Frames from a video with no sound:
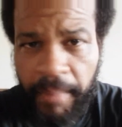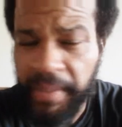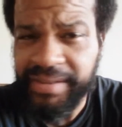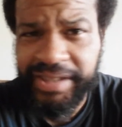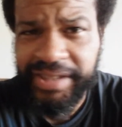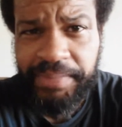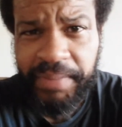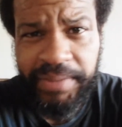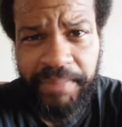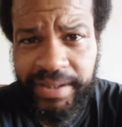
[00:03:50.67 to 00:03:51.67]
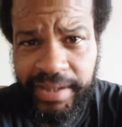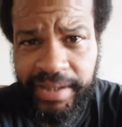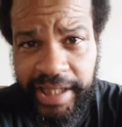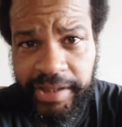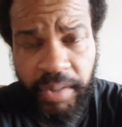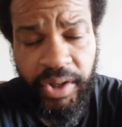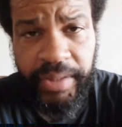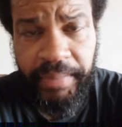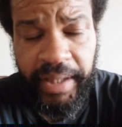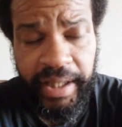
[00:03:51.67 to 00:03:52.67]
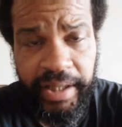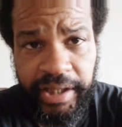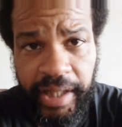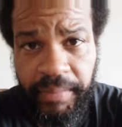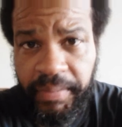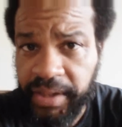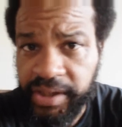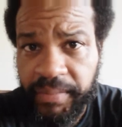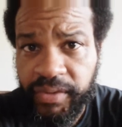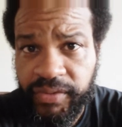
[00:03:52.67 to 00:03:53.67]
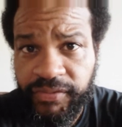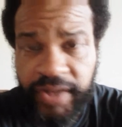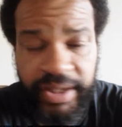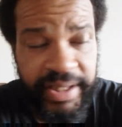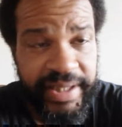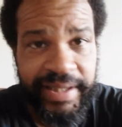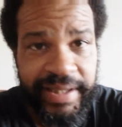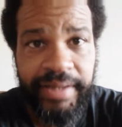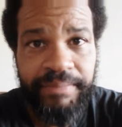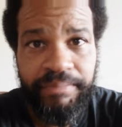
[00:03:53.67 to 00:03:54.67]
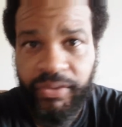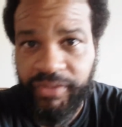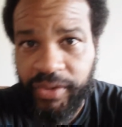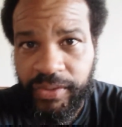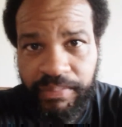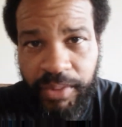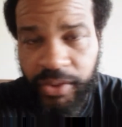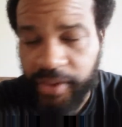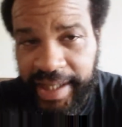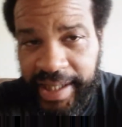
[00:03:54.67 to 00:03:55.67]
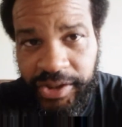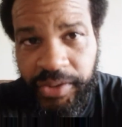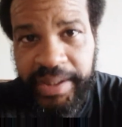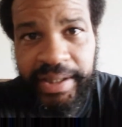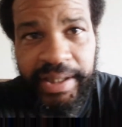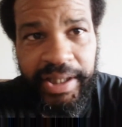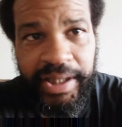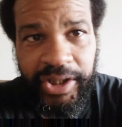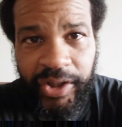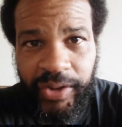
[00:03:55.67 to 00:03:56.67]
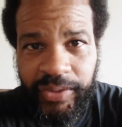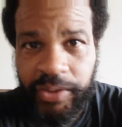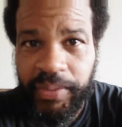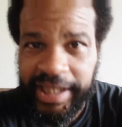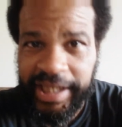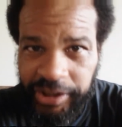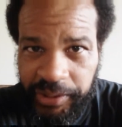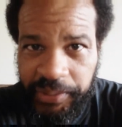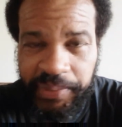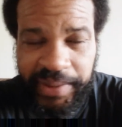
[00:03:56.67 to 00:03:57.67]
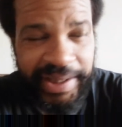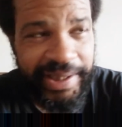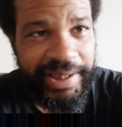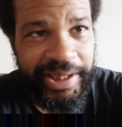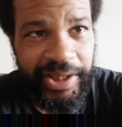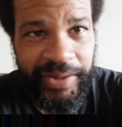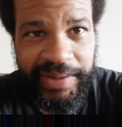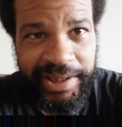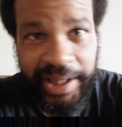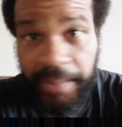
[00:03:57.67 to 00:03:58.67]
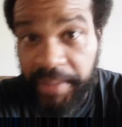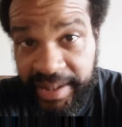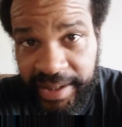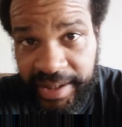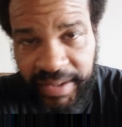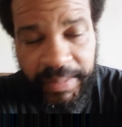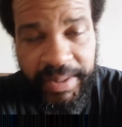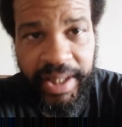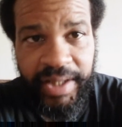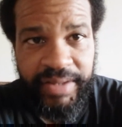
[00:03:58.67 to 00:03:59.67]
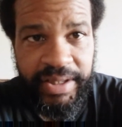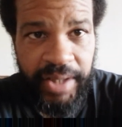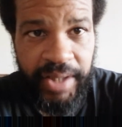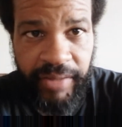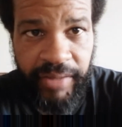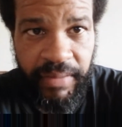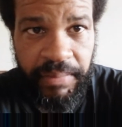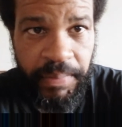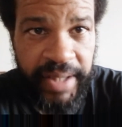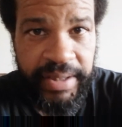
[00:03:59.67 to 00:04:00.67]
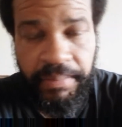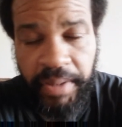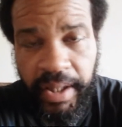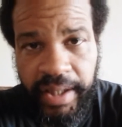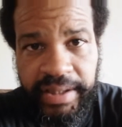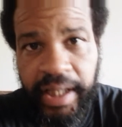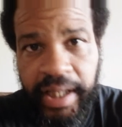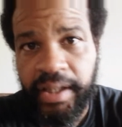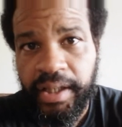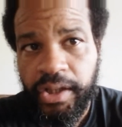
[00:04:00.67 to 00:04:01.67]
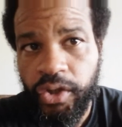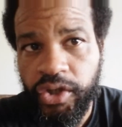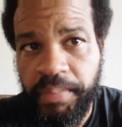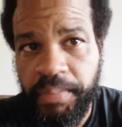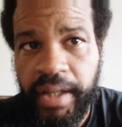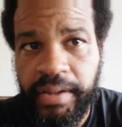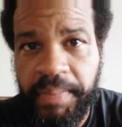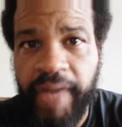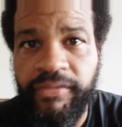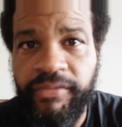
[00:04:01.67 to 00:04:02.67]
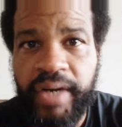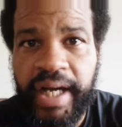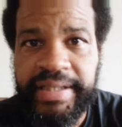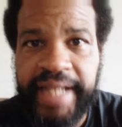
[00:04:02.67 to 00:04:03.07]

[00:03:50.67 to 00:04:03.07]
but just based on that sparring, man, that would be something fun to see. Both both guys do it, you know, do what they do you know semblances of themselves in, in different spots and parts and you know Sp- Spadafora has